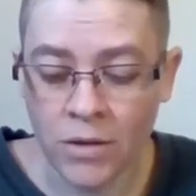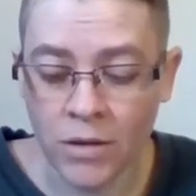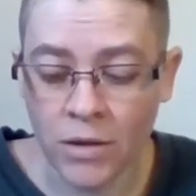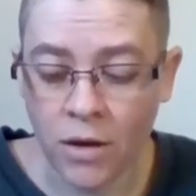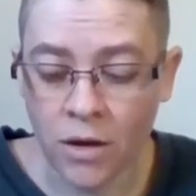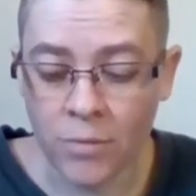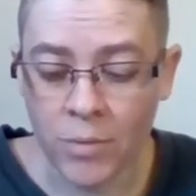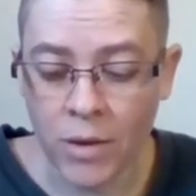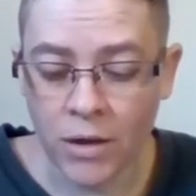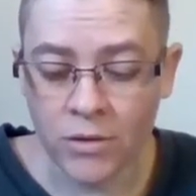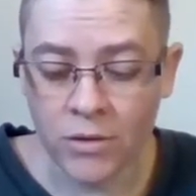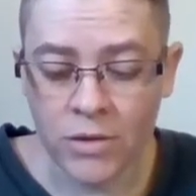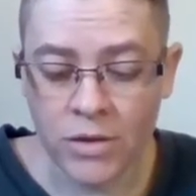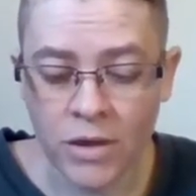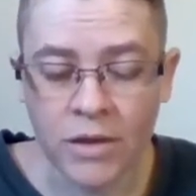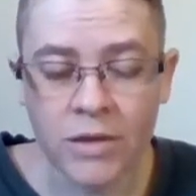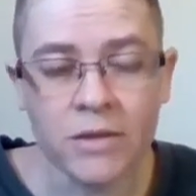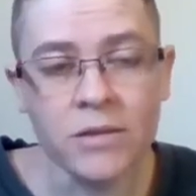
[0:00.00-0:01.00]
The young
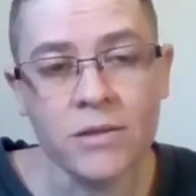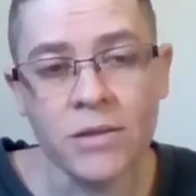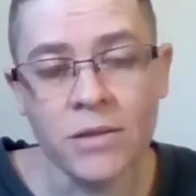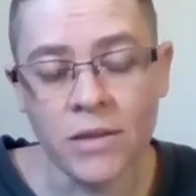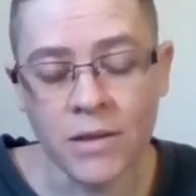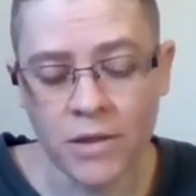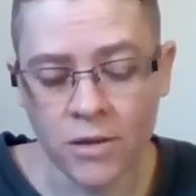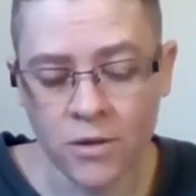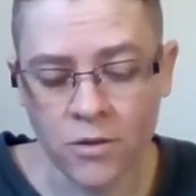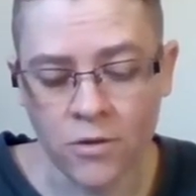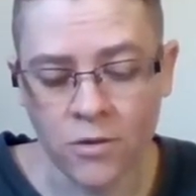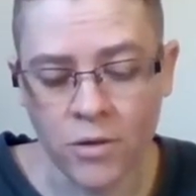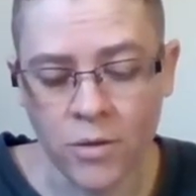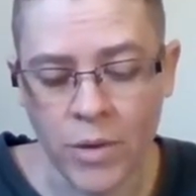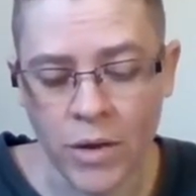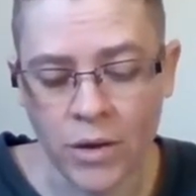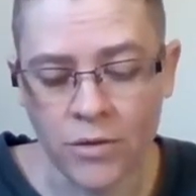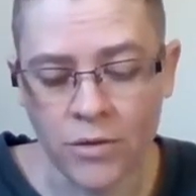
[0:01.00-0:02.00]
mouse liked to hear
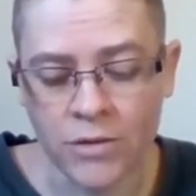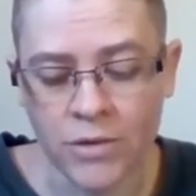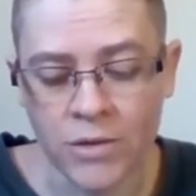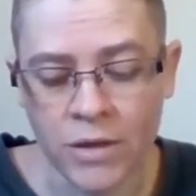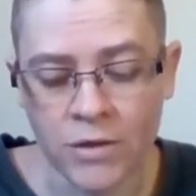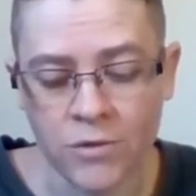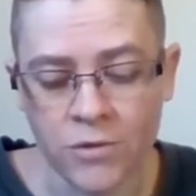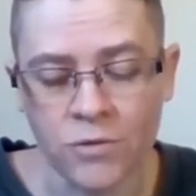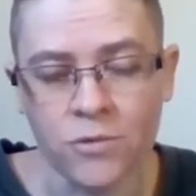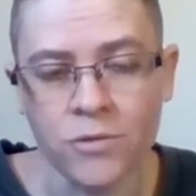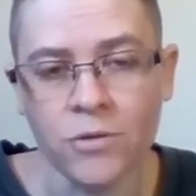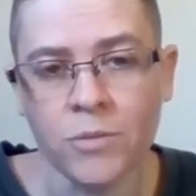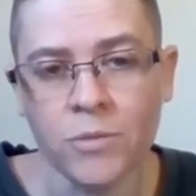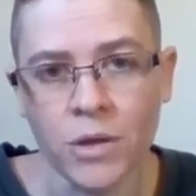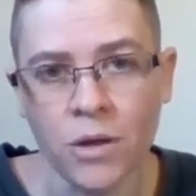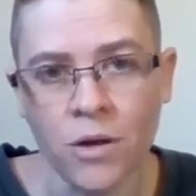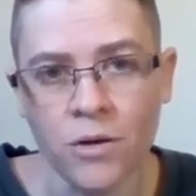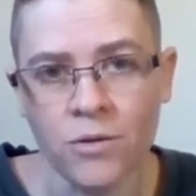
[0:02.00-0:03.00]
about the desert
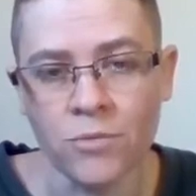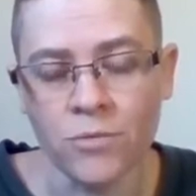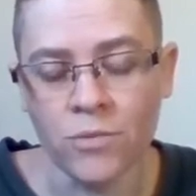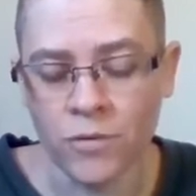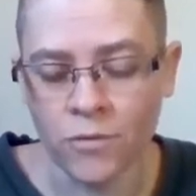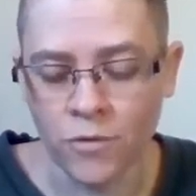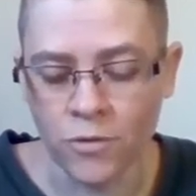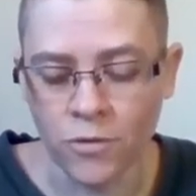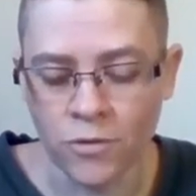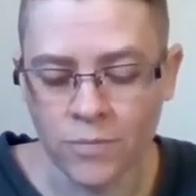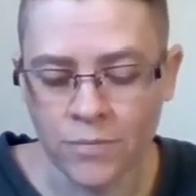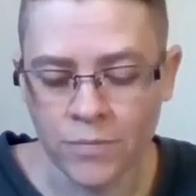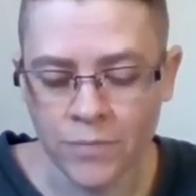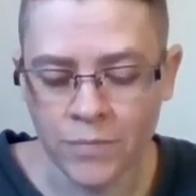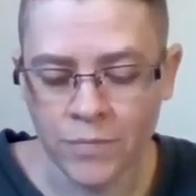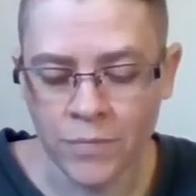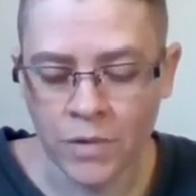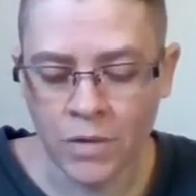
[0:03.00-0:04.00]
beyond the river,
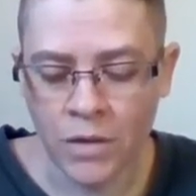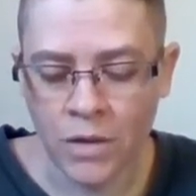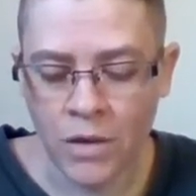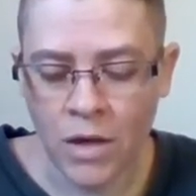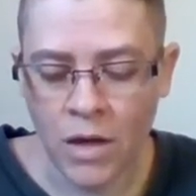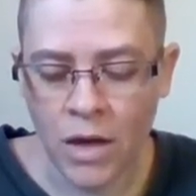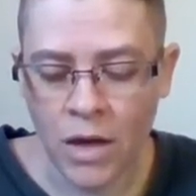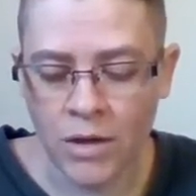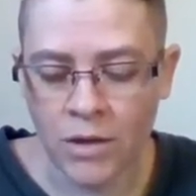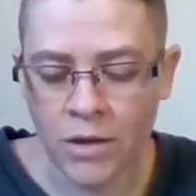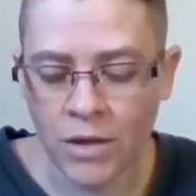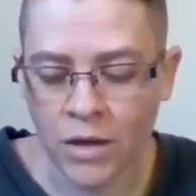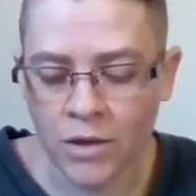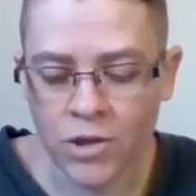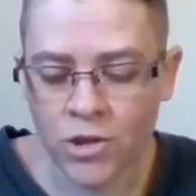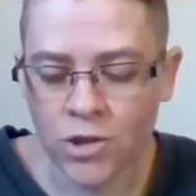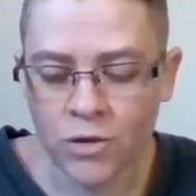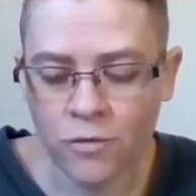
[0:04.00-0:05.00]
and he
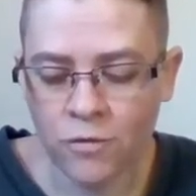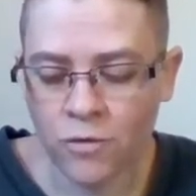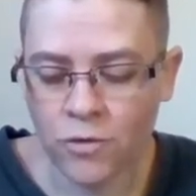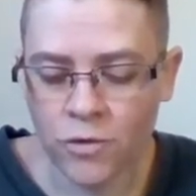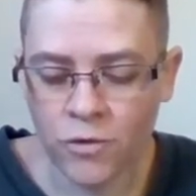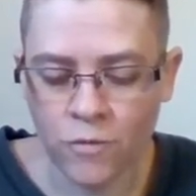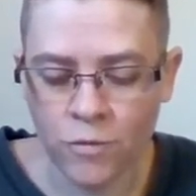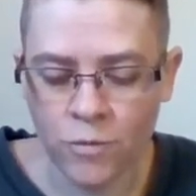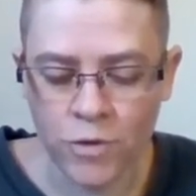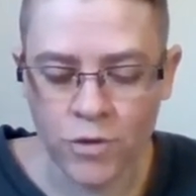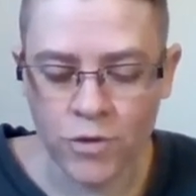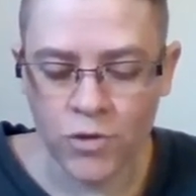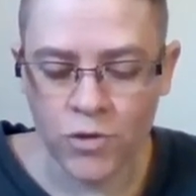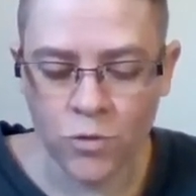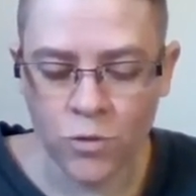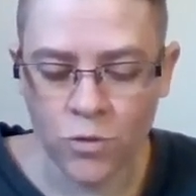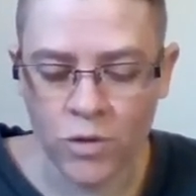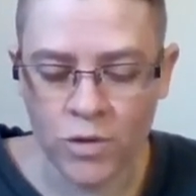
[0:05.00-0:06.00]
got shivers from the
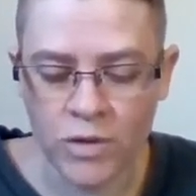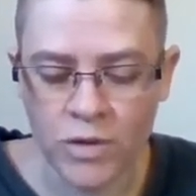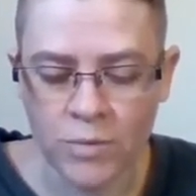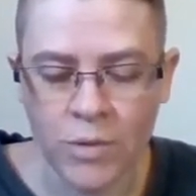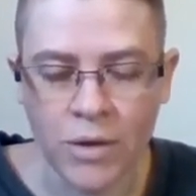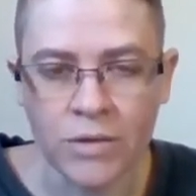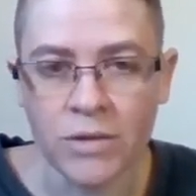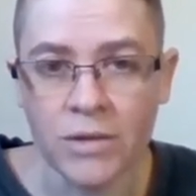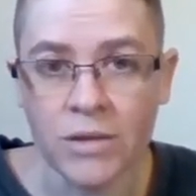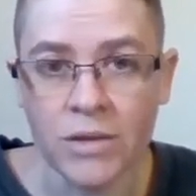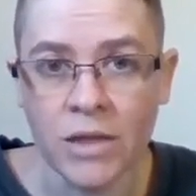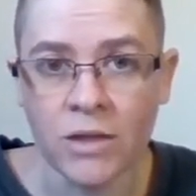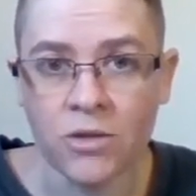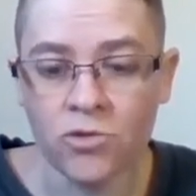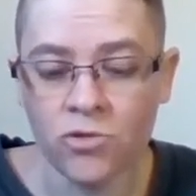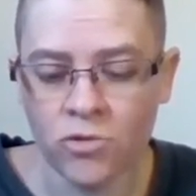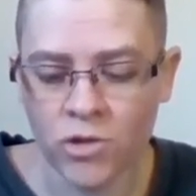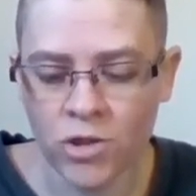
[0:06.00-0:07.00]
stories about the
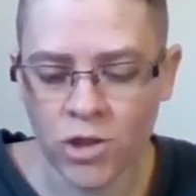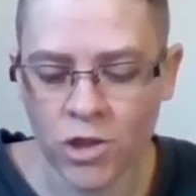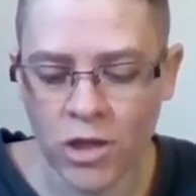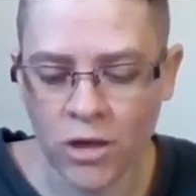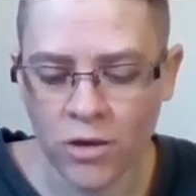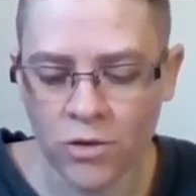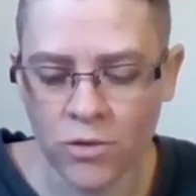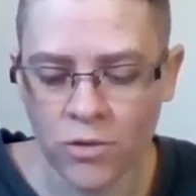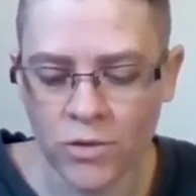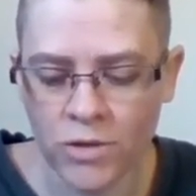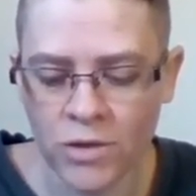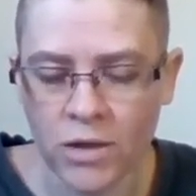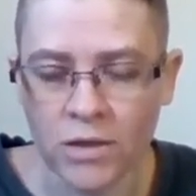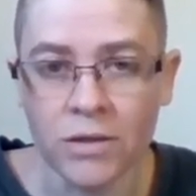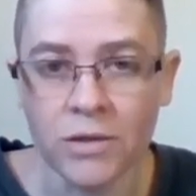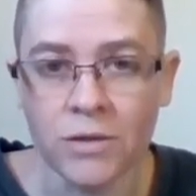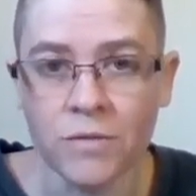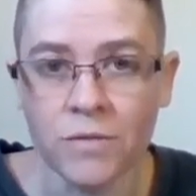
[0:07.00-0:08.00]
dangerous shadows
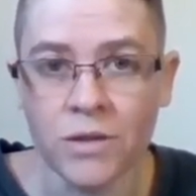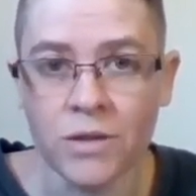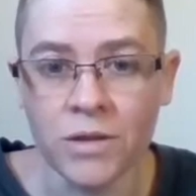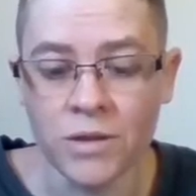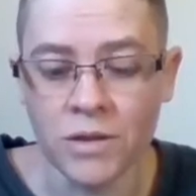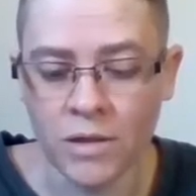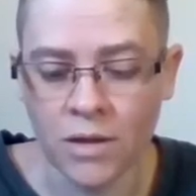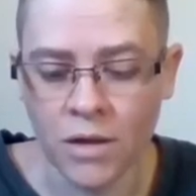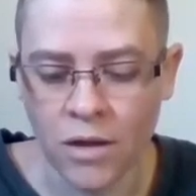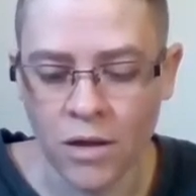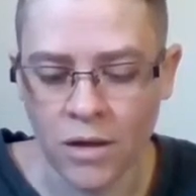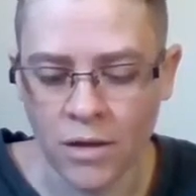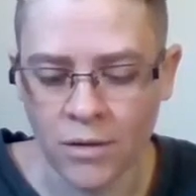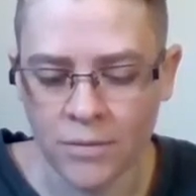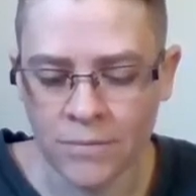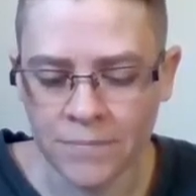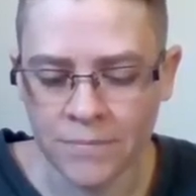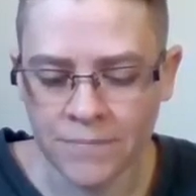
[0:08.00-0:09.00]
that lived in the
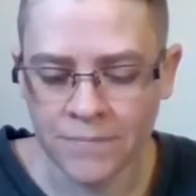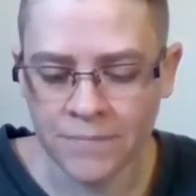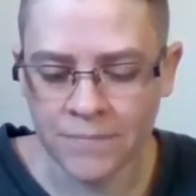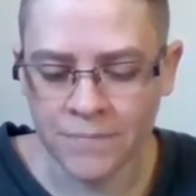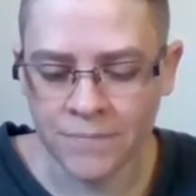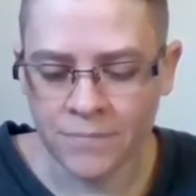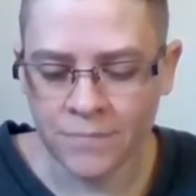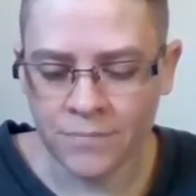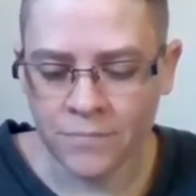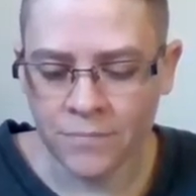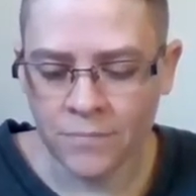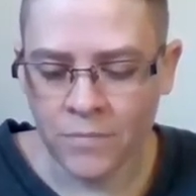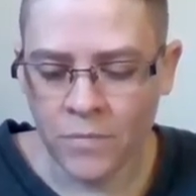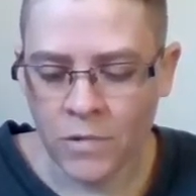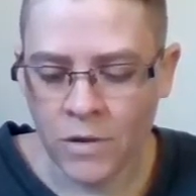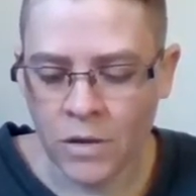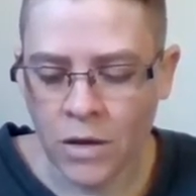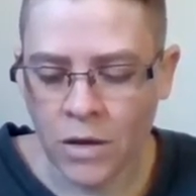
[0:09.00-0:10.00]
sky.
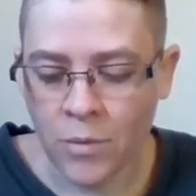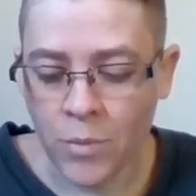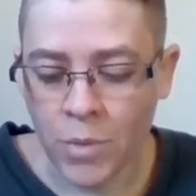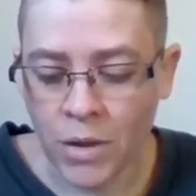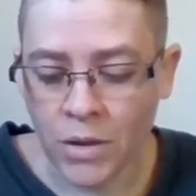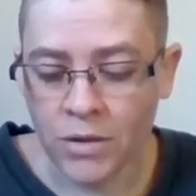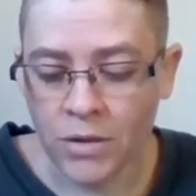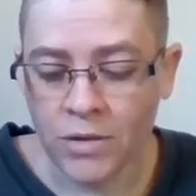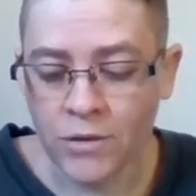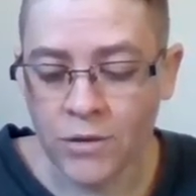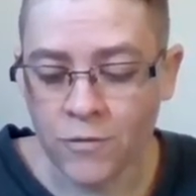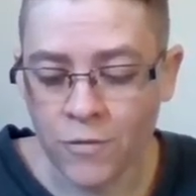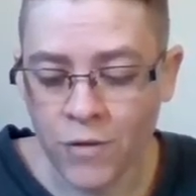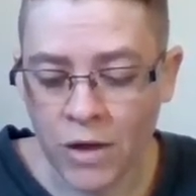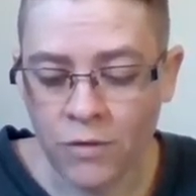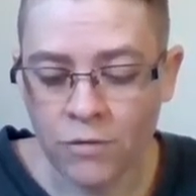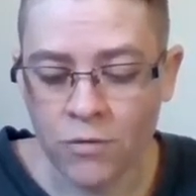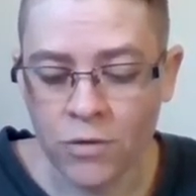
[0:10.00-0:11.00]
But his
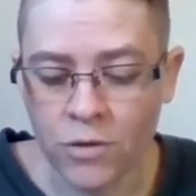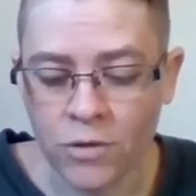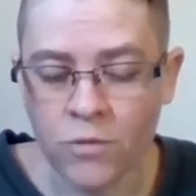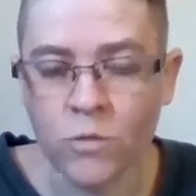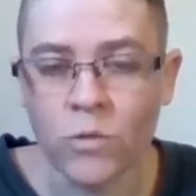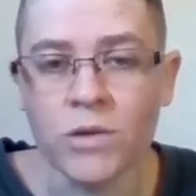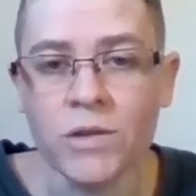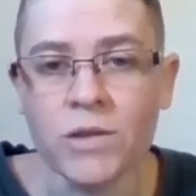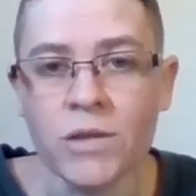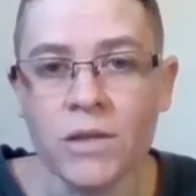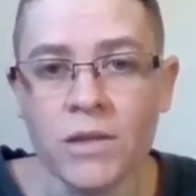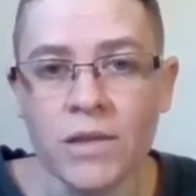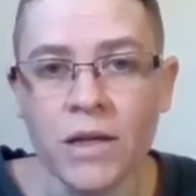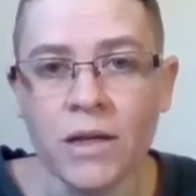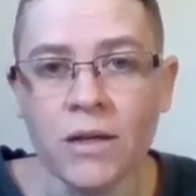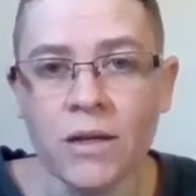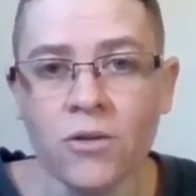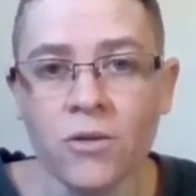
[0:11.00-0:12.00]
favorite was the
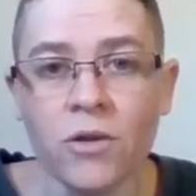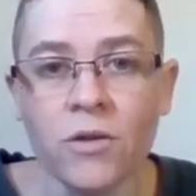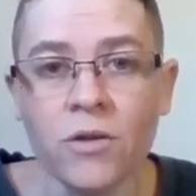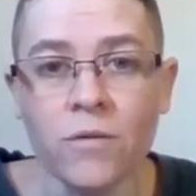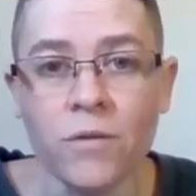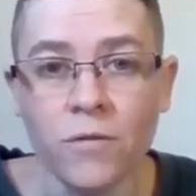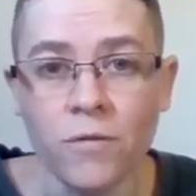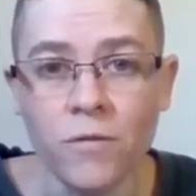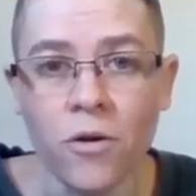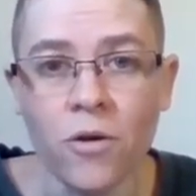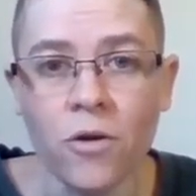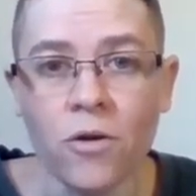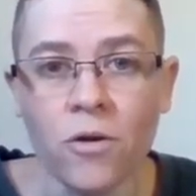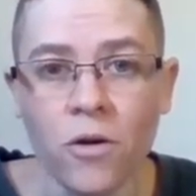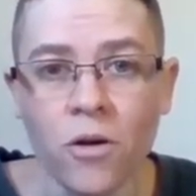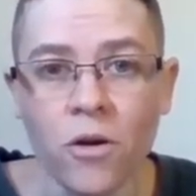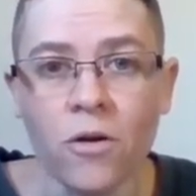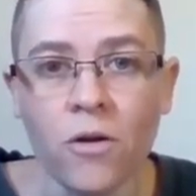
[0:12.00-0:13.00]
tale of the
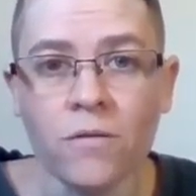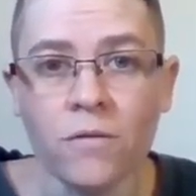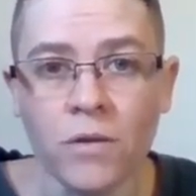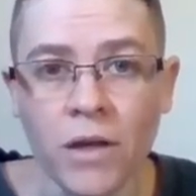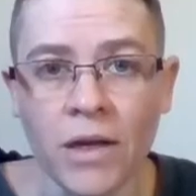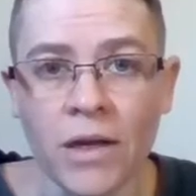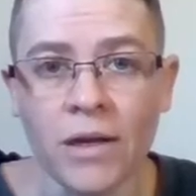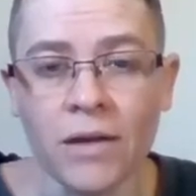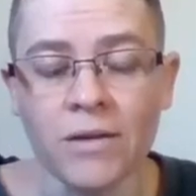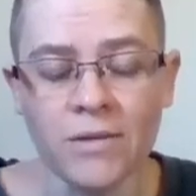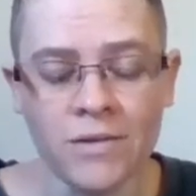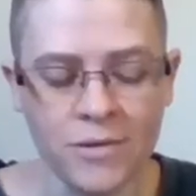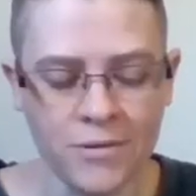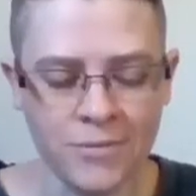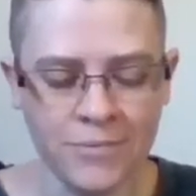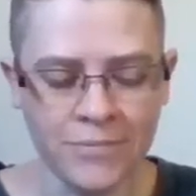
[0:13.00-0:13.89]
far-off land.